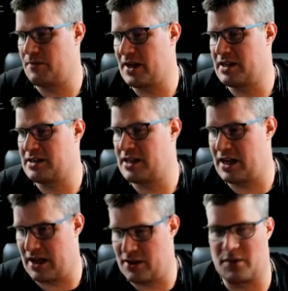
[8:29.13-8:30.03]
It's
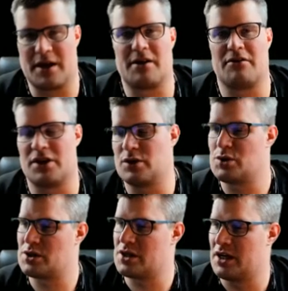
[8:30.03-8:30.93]
another one of
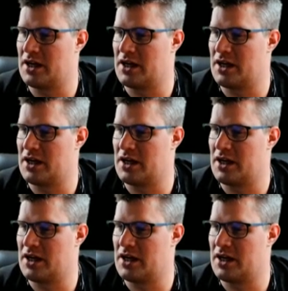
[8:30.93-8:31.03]
those.